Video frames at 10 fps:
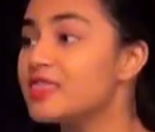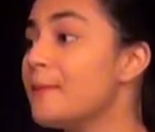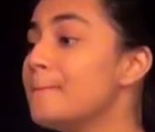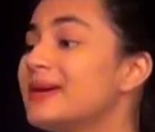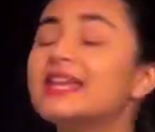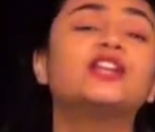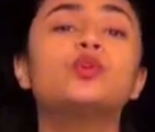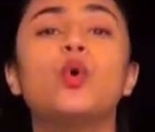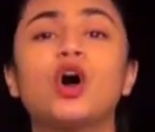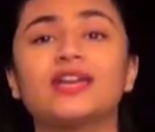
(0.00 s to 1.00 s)
The minute you
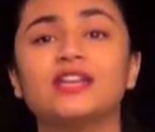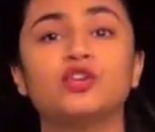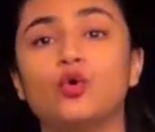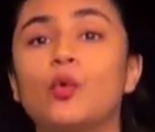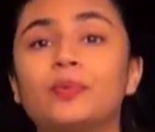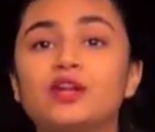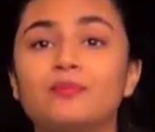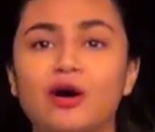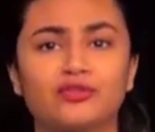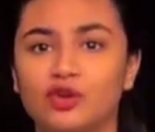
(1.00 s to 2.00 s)
walk in and you open your
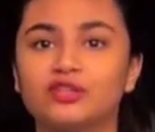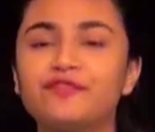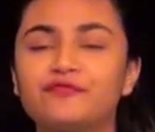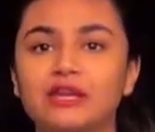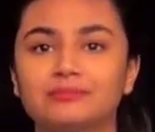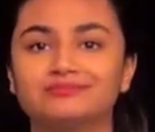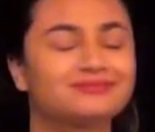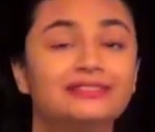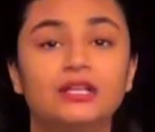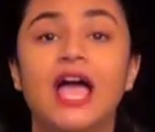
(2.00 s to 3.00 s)
mouth, you're different.
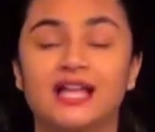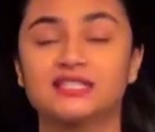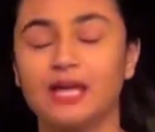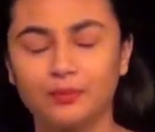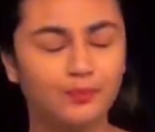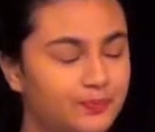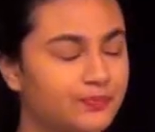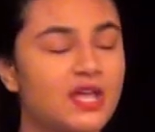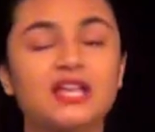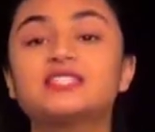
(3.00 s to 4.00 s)
And
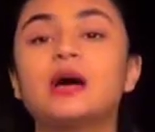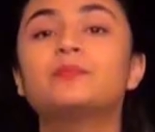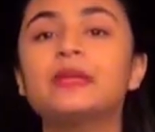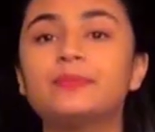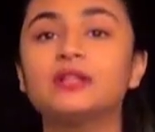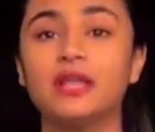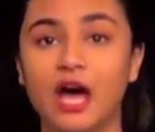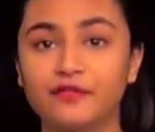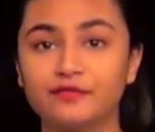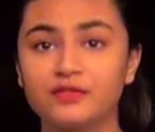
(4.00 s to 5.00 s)
some people
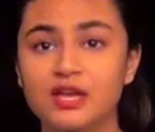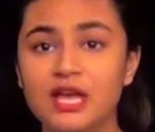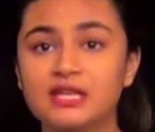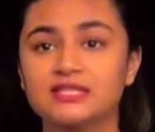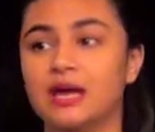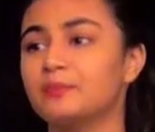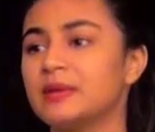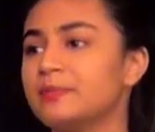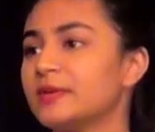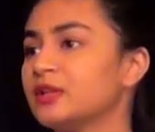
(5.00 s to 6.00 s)
laugh, some
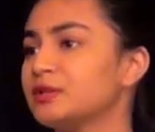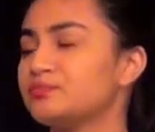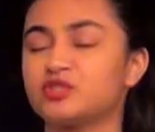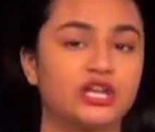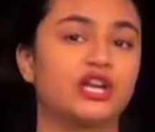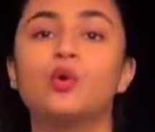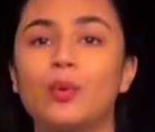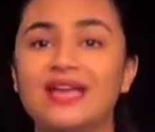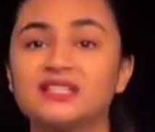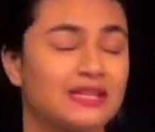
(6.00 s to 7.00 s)
people shrink
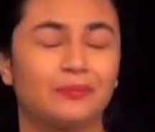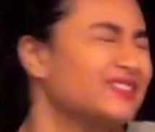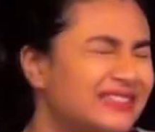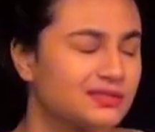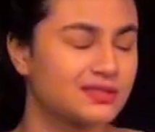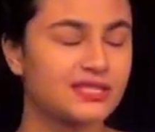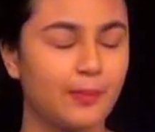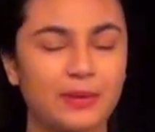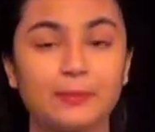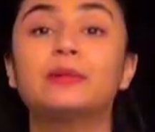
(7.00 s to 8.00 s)
away, and
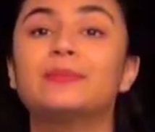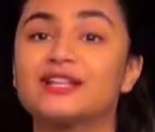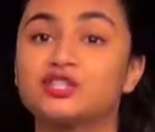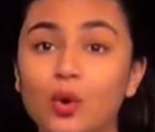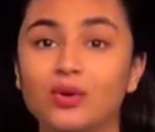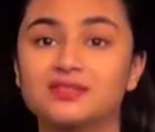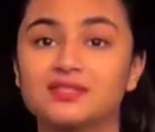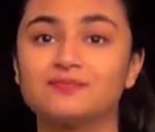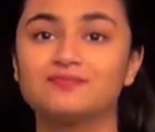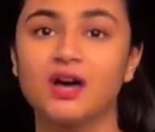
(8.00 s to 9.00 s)
some people make
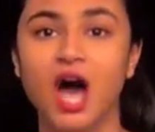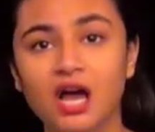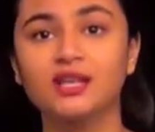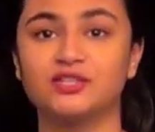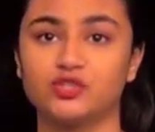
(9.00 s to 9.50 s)
jokes, ugly